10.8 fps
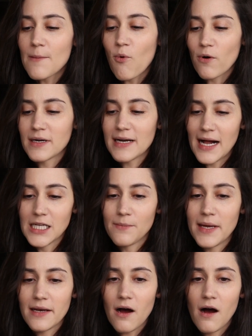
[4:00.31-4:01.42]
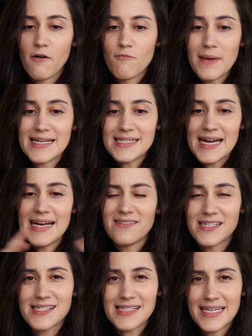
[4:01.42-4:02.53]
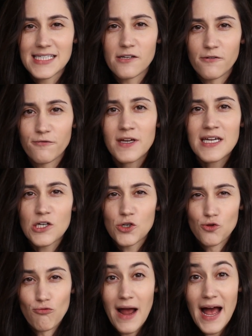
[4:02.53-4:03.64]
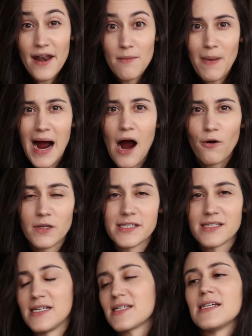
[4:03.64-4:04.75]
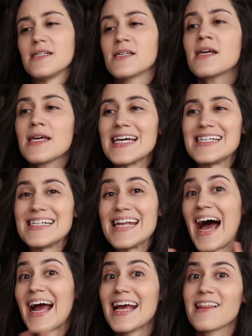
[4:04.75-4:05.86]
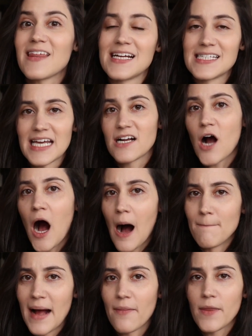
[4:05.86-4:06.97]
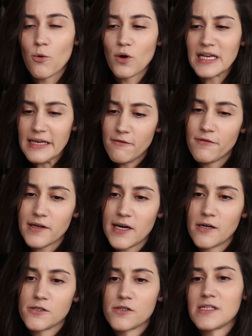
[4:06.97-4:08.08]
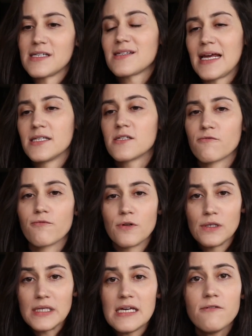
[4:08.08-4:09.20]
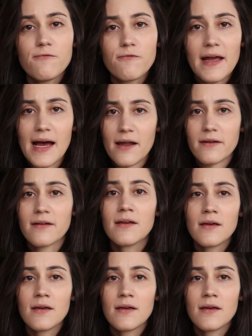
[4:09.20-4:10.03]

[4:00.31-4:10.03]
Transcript: important element of maintaining this sense of dread and powerlessness is denying things like combat that will give the characters a sense of relief and,